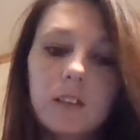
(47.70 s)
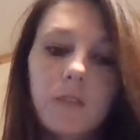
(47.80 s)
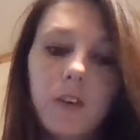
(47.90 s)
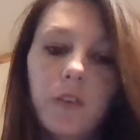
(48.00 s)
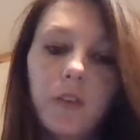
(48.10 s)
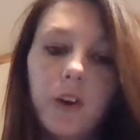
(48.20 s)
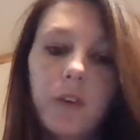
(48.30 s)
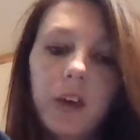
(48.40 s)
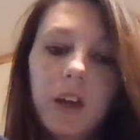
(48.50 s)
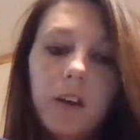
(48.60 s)

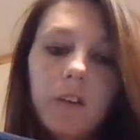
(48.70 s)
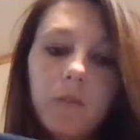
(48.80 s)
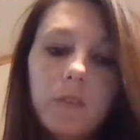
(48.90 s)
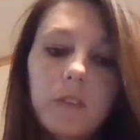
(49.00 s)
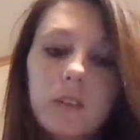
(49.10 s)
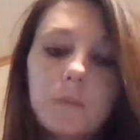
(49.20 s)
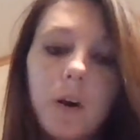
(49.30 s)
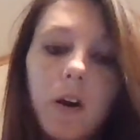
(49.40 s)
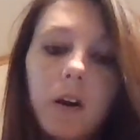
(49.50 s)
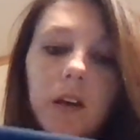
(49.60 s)
Velcro here, this
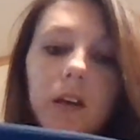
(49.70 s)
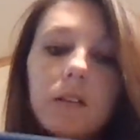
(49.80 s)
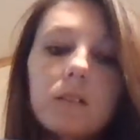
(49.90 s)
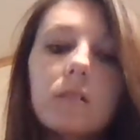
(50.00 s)
pocket,